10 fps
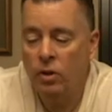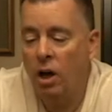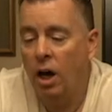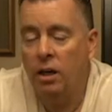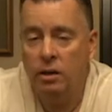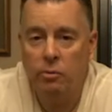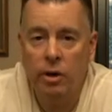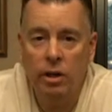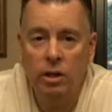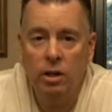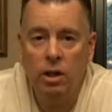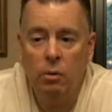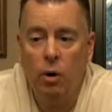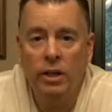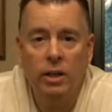Highly rated.
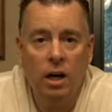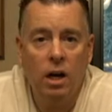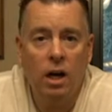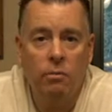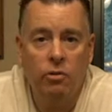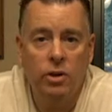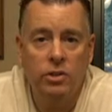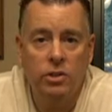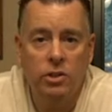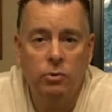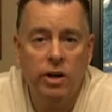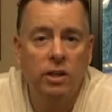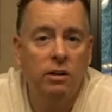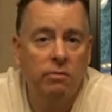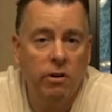Wine.com, for instance,
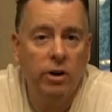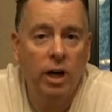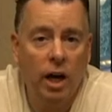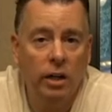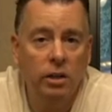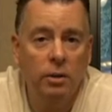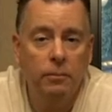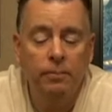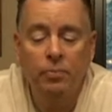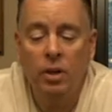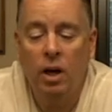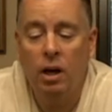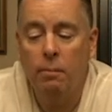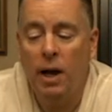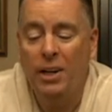rated it very highly.
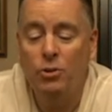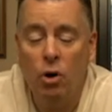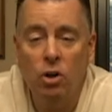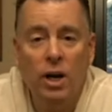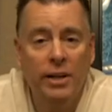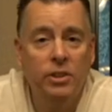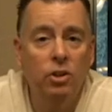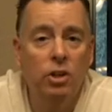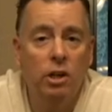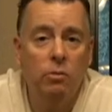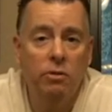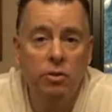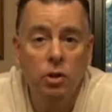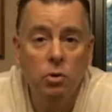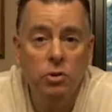I don't like to look at
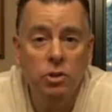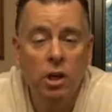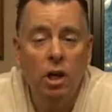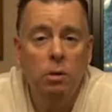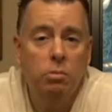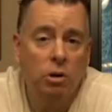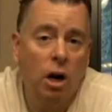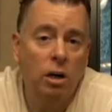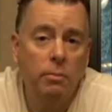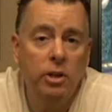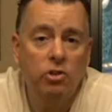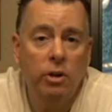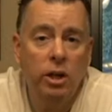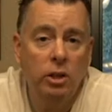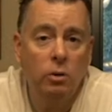reviews prior to me
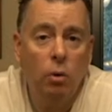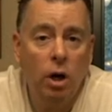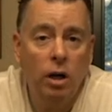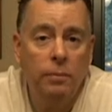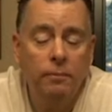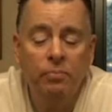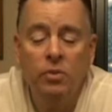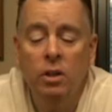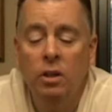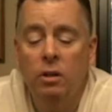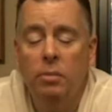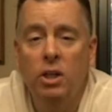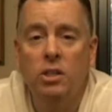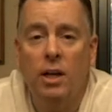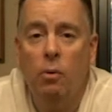drinking the wine,
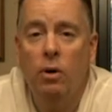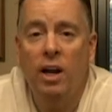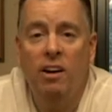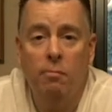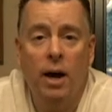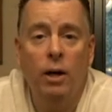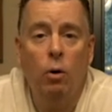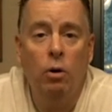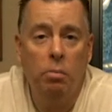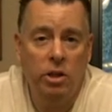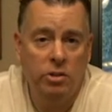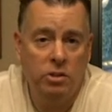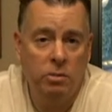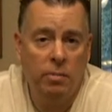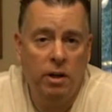because I want to have my own
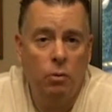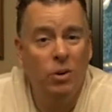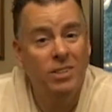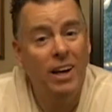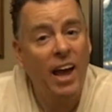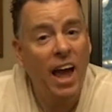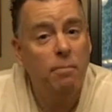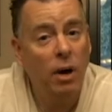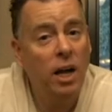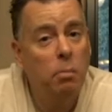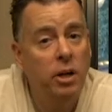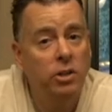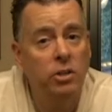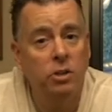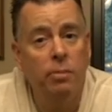opinions about it. Once I have my
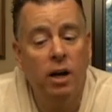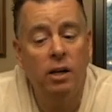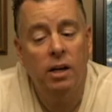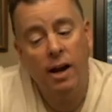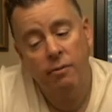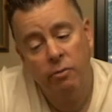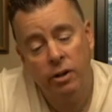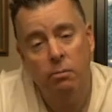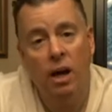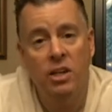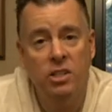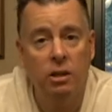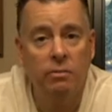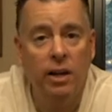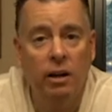opinions about it and I've written my
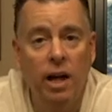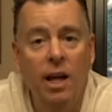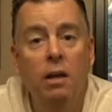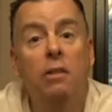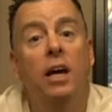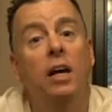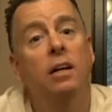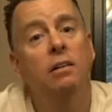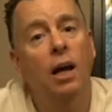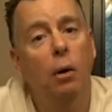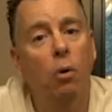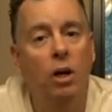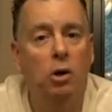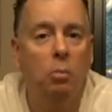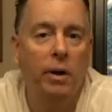stuff down, then I want
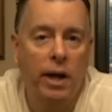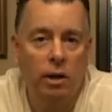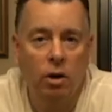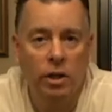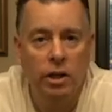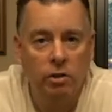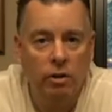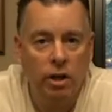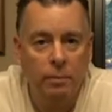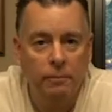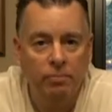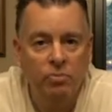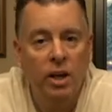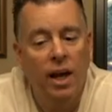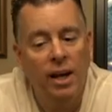to go back on the internet
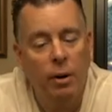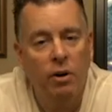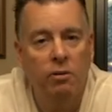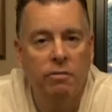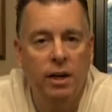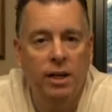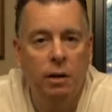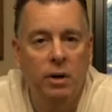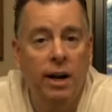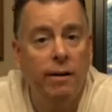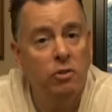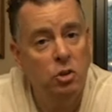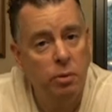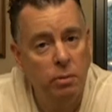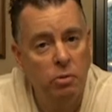and I want to find out what
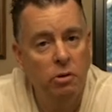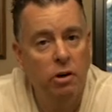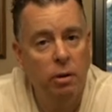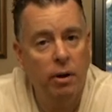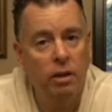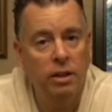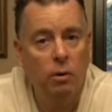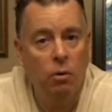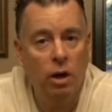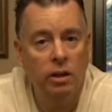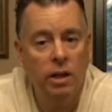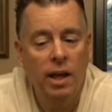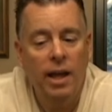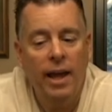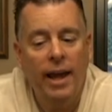average people thought about that wine.
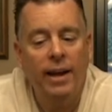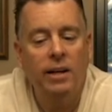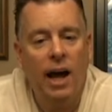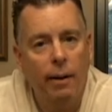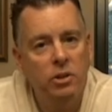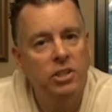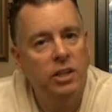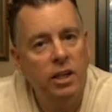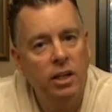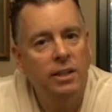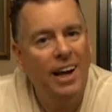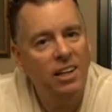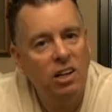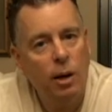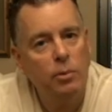And I would say
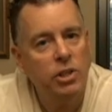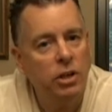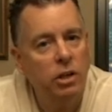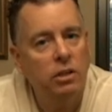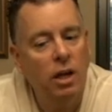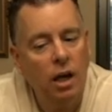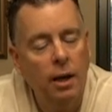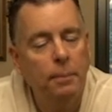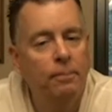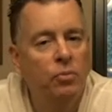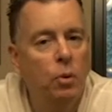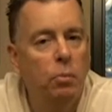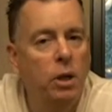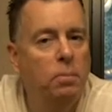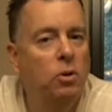99% of the time,
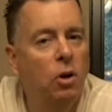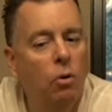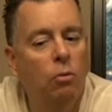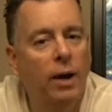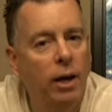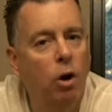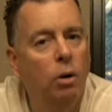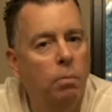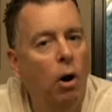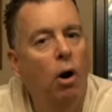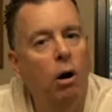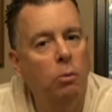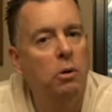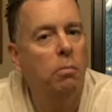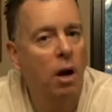people are right on par
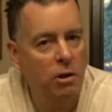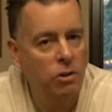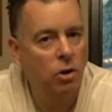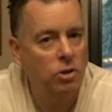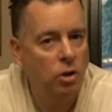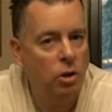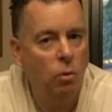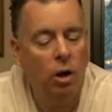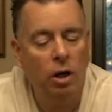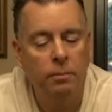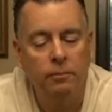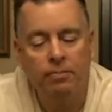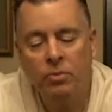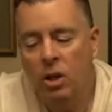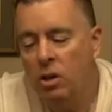with my thoughts on a wine.
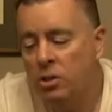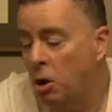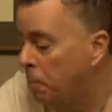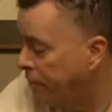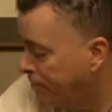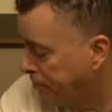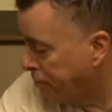So